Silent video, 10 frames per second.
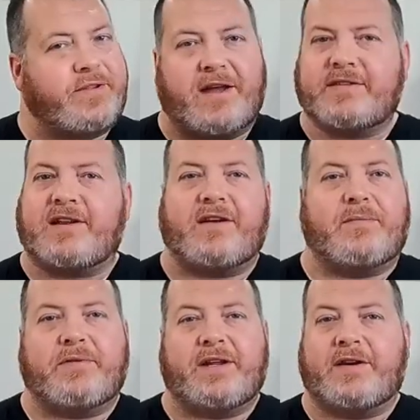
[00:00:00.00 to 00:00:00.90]
Toss it all in
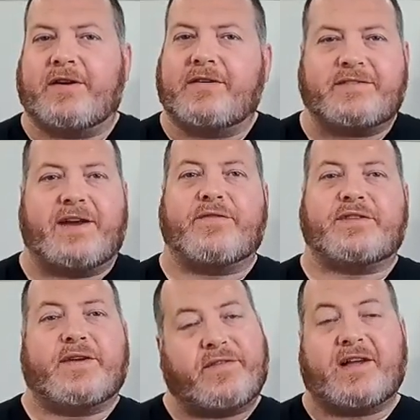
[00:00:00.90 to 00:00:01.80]
the blender, save
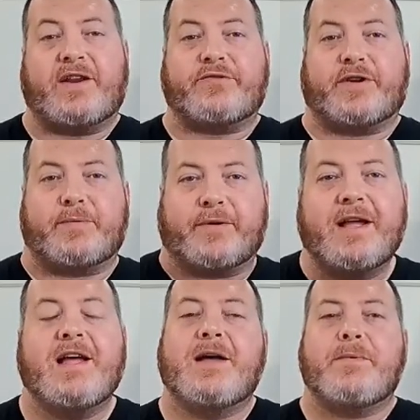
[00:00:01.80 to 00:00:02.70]
yourself a lot of trouble.
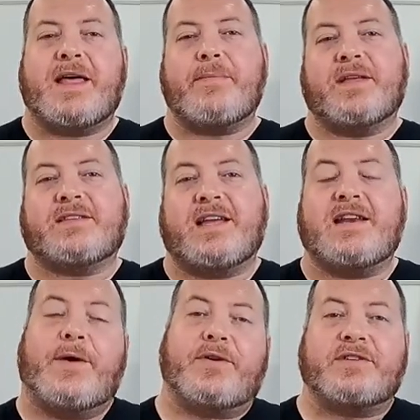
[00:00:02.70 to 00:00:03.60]
With that being said,
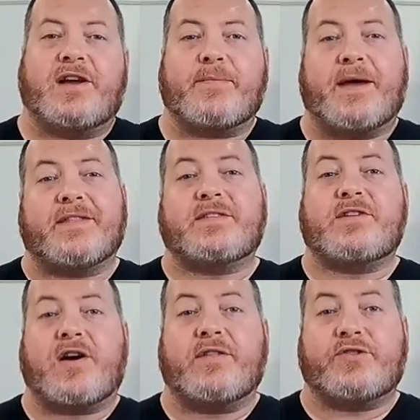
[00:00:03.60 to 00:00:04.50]
now we can talk about the
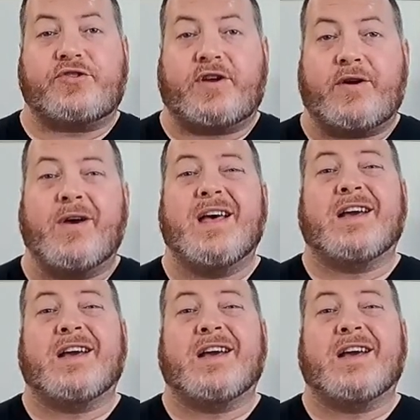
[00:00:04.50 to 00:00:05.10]
star of the show,